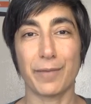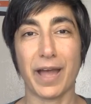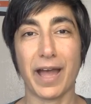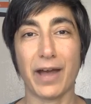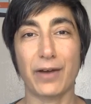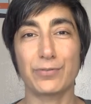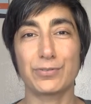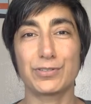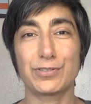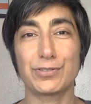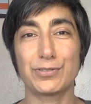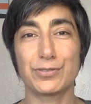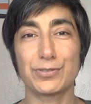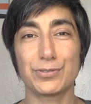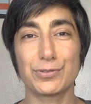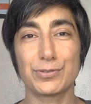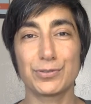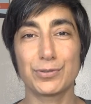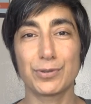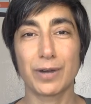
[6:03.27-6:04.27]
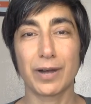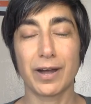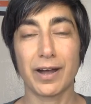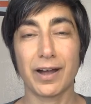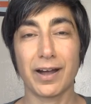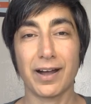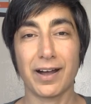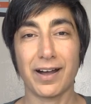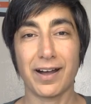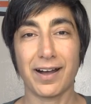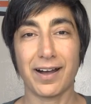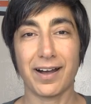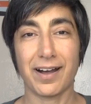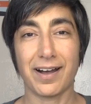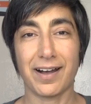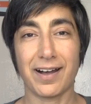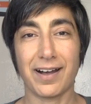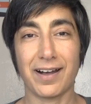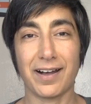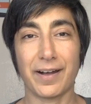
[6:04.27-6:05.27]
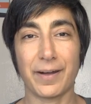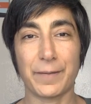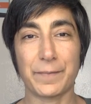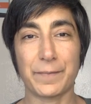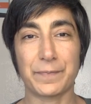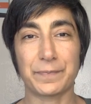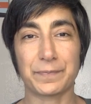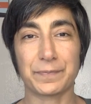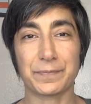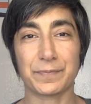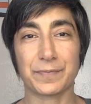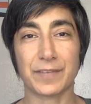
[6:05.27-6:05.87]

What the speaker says: How do you um,